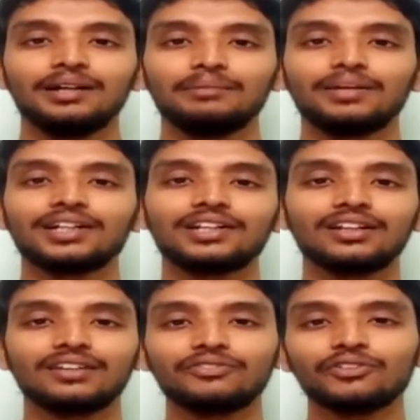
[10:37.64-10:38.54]
But
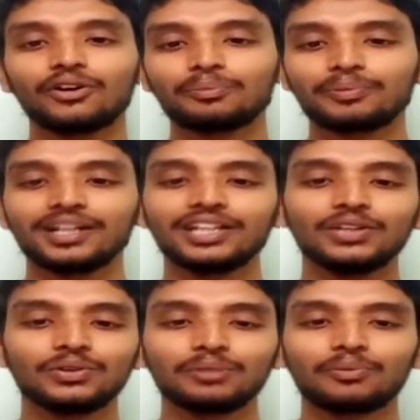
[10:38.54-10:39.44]
if you're pretty
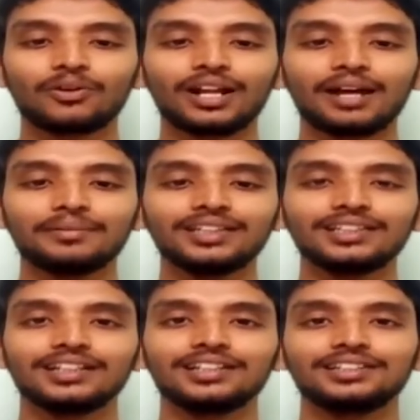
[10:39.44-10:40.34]
new to programming,
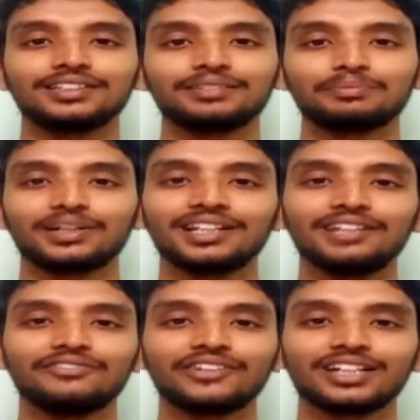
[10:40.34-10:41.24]
then it is pretty
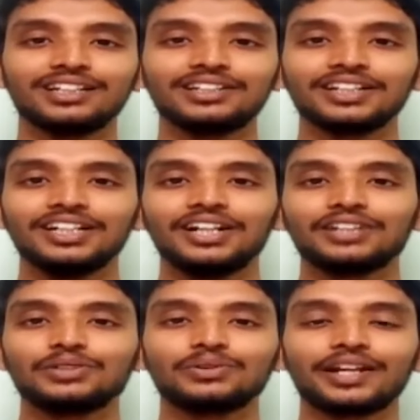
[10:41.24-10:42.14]
difficult
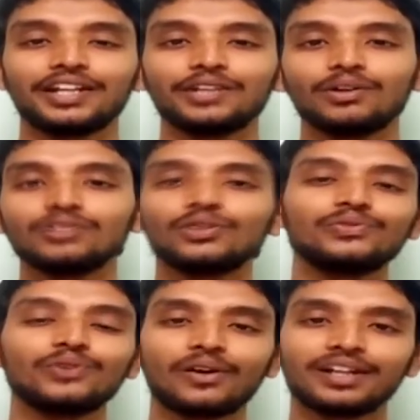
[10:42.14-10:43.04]
to train you on. So
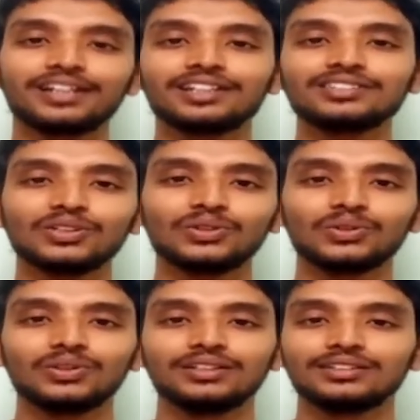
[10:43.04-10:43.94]
if you're interested to
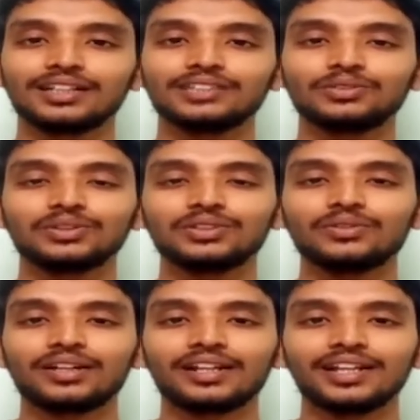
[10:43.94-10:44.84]
learn, right, so once you
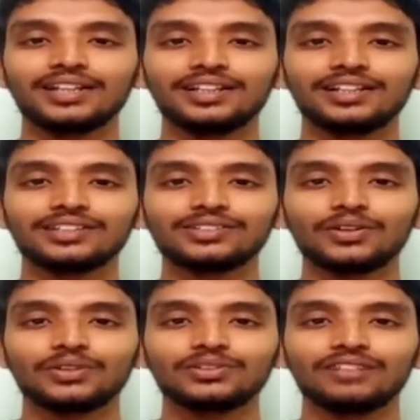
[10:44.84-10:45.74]
create the interest
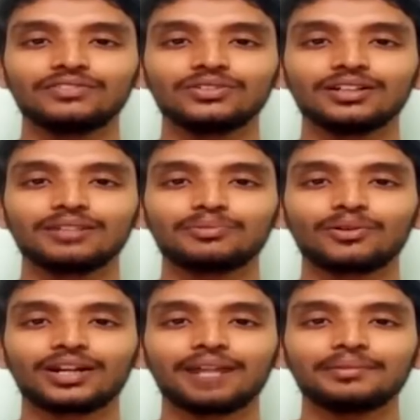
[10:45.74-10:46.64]
on yourself to learn
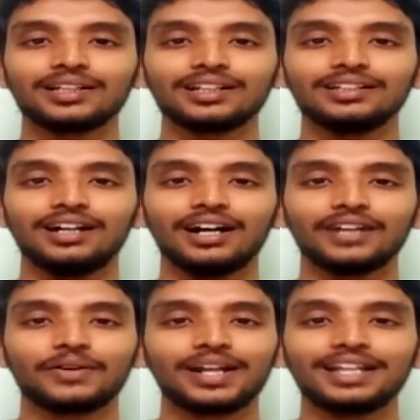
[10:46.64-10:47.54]
programming,
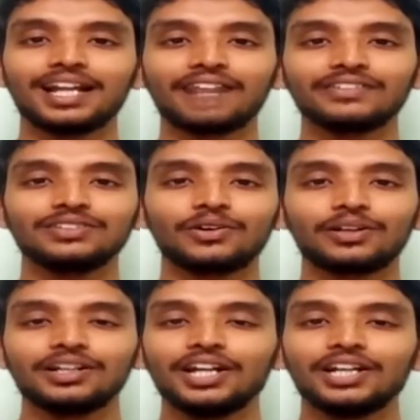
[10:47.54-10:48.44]
any language or
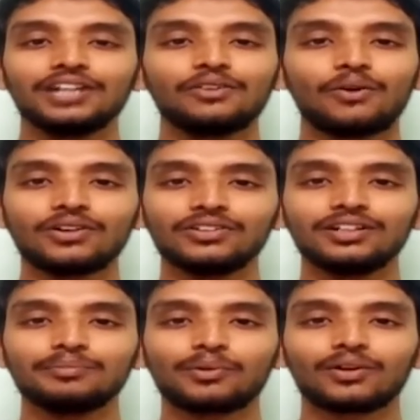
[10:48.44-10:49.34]
want to
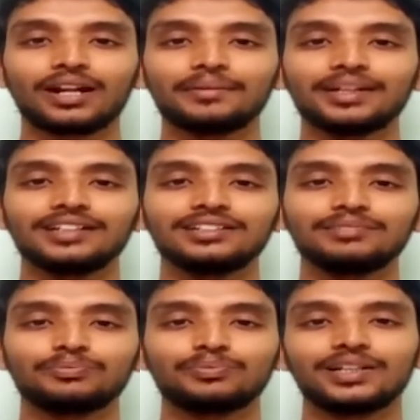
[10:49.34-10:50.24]
learn programming, it is
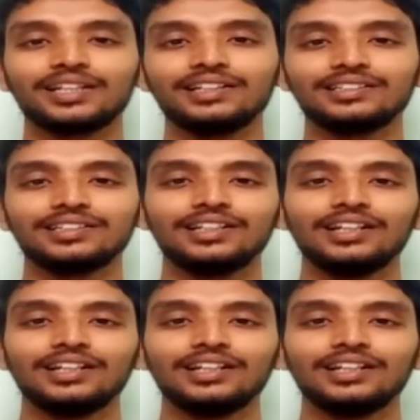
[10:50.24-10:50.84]
pretty easy.